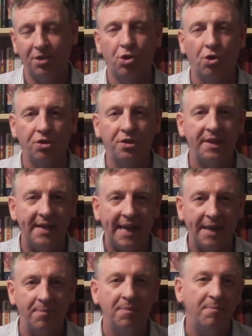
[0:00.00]
could
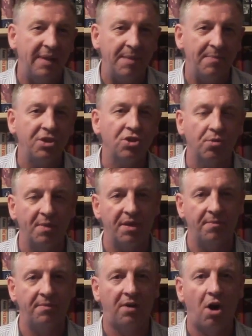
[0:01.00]
name maybe some of
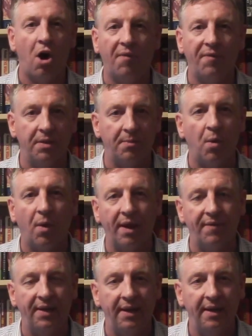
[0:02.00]
them, half of them or
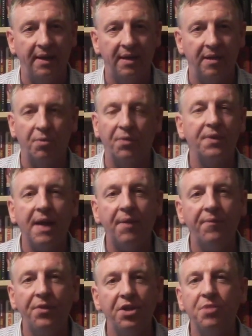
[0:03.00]
whatever. But the
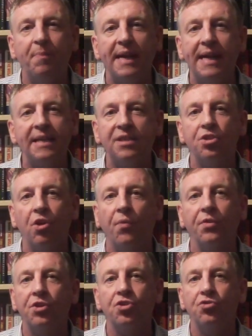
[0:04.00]
average person
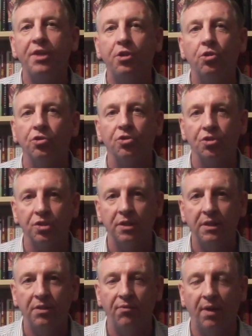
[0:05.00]
on the street couldn't,
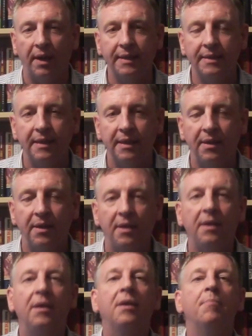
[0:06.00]
right?
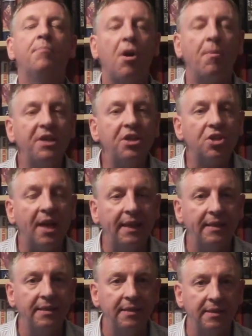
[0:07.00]
Bobby
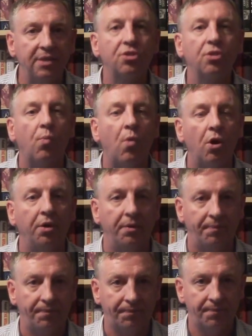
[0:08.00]
Sands is the one